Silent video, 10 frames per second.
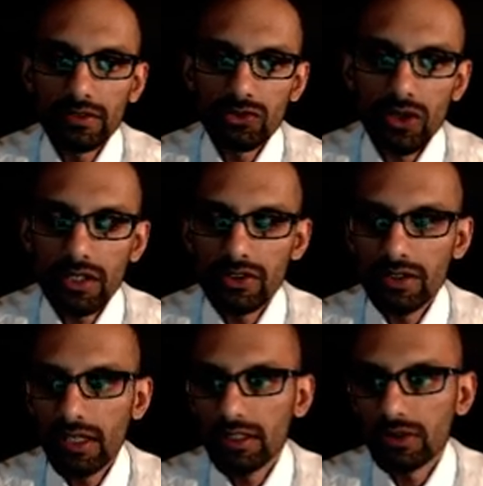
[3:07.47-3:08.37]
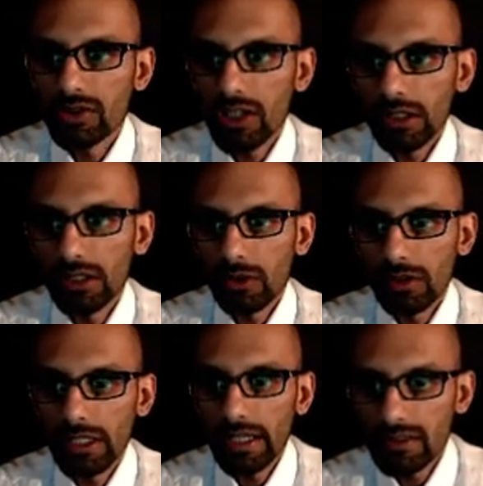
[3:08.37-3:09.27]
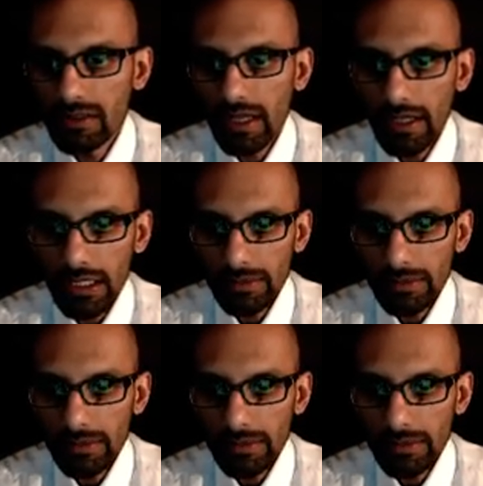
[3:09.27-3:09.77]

trunks to inject local anesthetic.